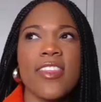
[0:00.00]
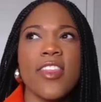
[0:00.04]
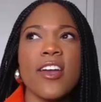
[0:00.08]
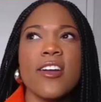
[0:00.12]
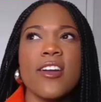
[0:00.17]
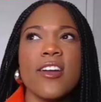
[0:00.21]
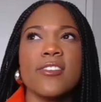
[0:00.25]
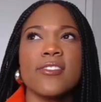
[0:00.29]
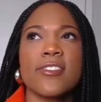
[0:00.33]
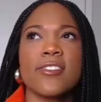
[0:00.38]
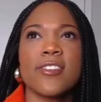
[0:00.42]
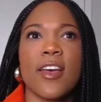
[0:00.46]
I
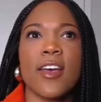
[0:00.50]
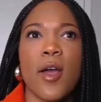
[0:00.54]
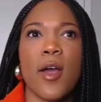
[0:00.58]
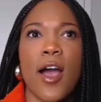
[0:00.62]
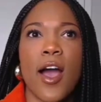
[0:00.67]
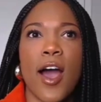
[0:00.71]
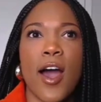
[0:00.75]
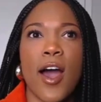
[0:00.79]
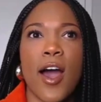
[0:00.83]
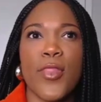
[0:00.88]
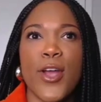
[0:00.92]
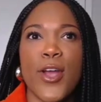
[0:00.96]
think
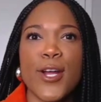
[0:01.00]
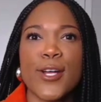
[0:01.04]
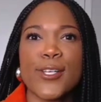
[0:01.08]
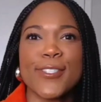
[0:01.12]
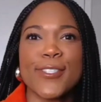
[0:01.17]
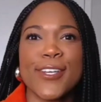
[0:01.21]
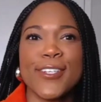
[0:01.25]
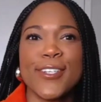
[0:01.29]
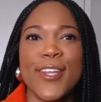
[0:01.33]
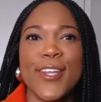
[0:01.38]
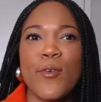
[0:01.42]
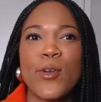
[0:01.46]

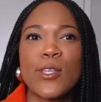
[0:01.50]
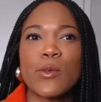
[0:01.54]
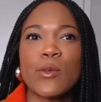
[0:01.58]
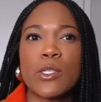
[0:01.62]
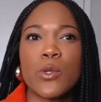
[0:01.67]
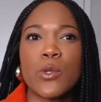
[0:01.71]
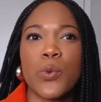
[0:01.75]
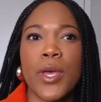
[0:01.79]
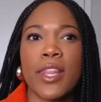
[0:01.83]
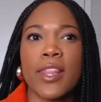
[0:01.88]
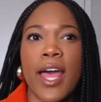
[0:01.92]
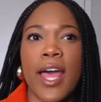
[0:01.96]
there's a
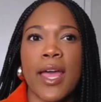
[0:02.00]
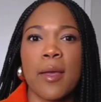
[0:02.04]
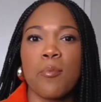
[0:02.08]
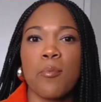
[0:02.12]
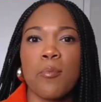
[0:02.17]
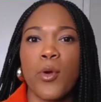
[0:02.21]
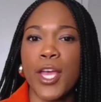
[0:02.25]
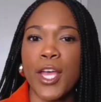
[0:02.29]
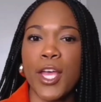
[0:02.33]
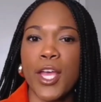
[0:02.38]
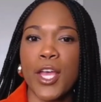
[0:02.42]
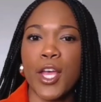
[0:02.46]
difference between
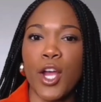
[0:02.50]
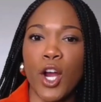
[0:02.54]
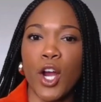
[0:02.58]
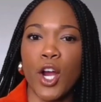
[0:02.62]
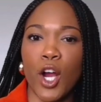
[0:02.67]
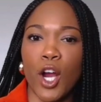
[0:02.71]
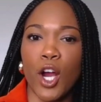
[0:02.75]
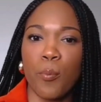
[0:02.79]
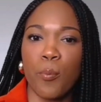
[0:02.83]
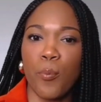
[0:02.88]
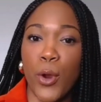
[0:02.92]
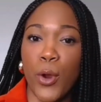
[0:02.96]
like bringing
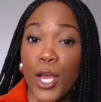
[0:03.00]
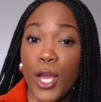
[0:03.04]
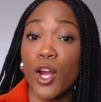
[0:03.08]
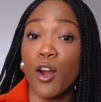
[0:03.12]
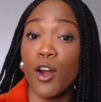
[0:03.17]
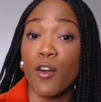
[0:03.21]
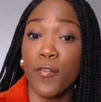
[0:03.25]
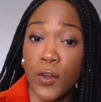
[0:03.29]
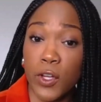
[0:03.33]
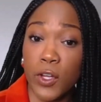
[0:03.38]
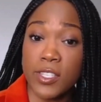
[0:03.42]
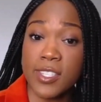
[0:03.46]
your
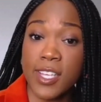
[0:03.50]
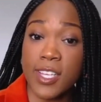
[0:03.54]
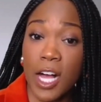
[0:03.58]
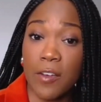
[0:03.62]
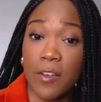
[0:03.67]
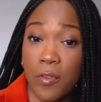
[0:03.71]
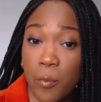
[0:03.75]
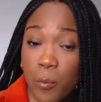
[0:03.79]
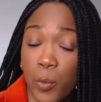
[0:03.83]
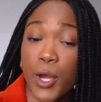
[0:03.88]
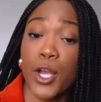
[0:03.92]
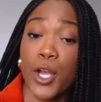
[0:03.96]
full
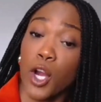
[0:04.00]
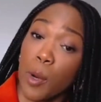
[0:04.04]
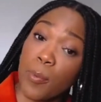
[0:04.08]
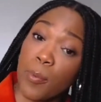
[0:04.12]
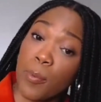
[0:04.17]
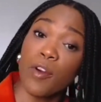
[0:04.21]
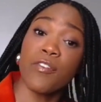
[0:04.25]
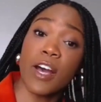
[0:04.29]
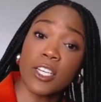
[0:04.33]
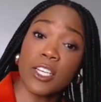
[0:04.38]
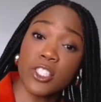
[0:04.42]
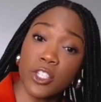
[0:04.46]
self and bringing
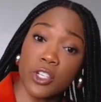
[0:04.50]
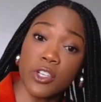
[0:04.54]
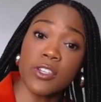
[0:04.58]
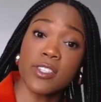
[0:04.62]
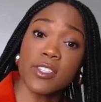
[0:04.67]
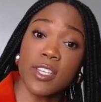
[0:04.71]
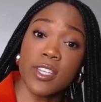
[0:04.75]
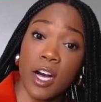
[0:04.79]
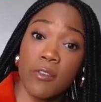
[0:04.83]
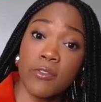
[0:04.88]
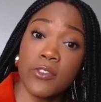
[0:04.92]
your professional